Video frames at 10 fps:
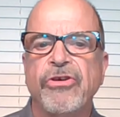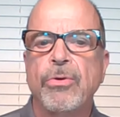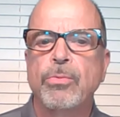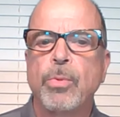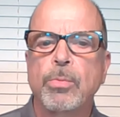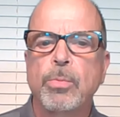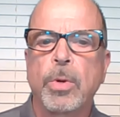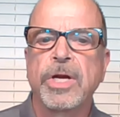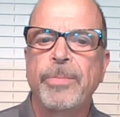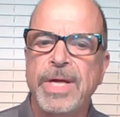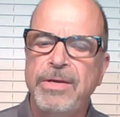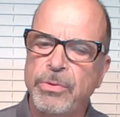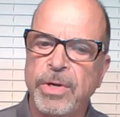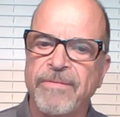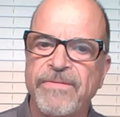So we're going to be
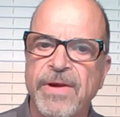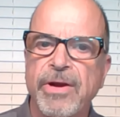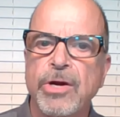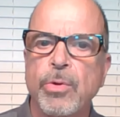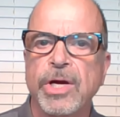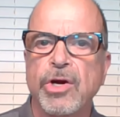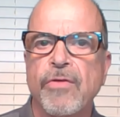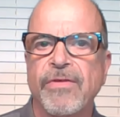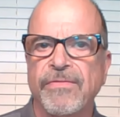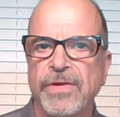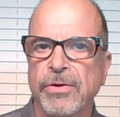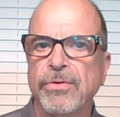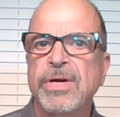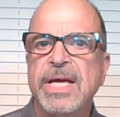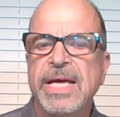doing a very quick
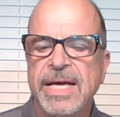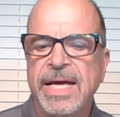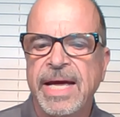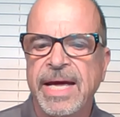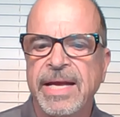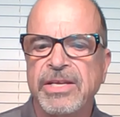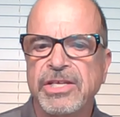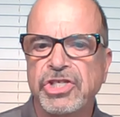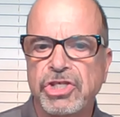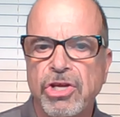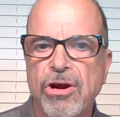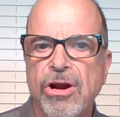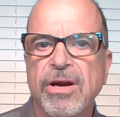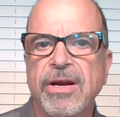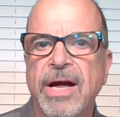overview. And to
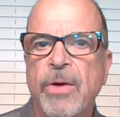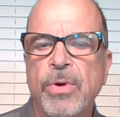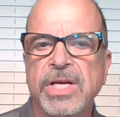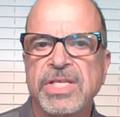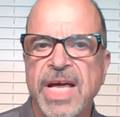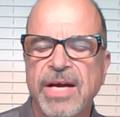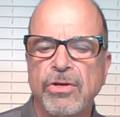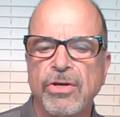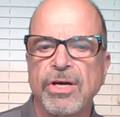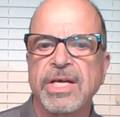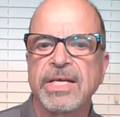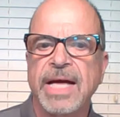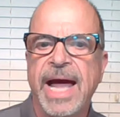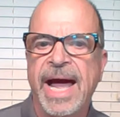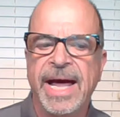start, I want to take a look
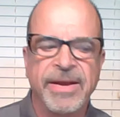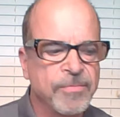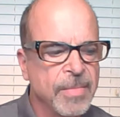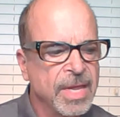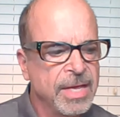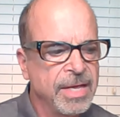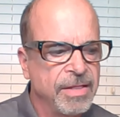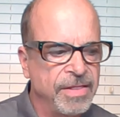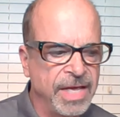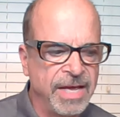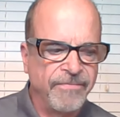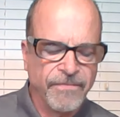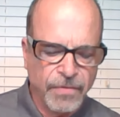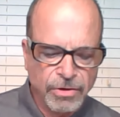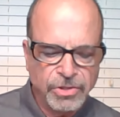at the
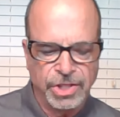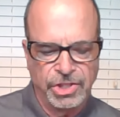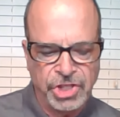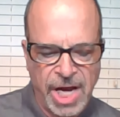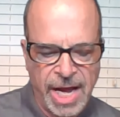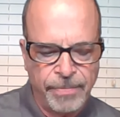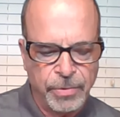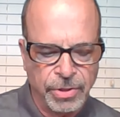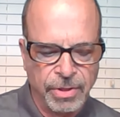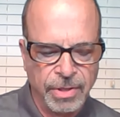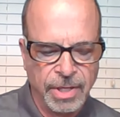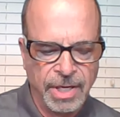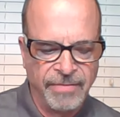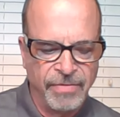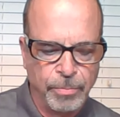first chapter
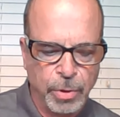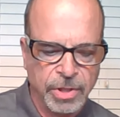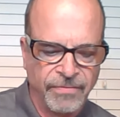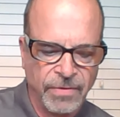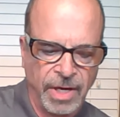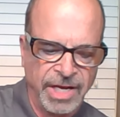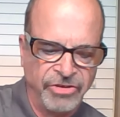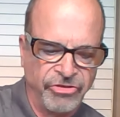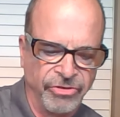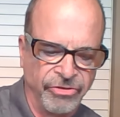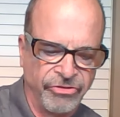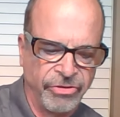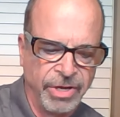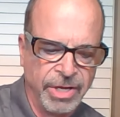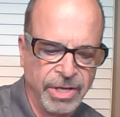of the book of
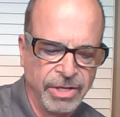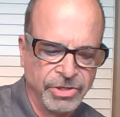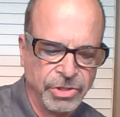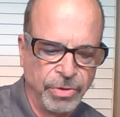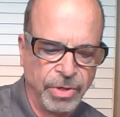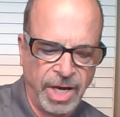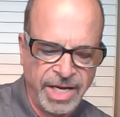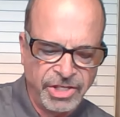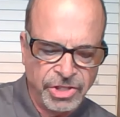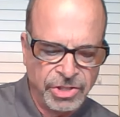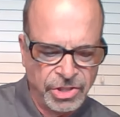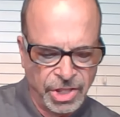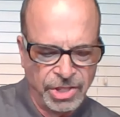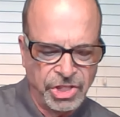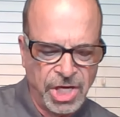Galatians. So
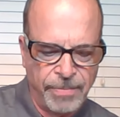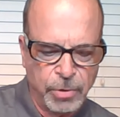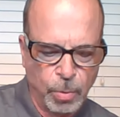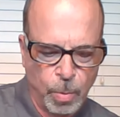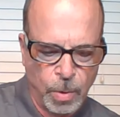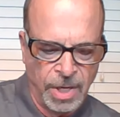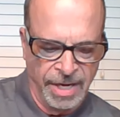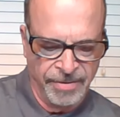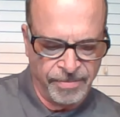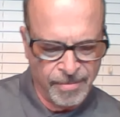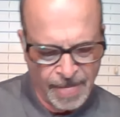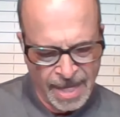Galatians chapter 1.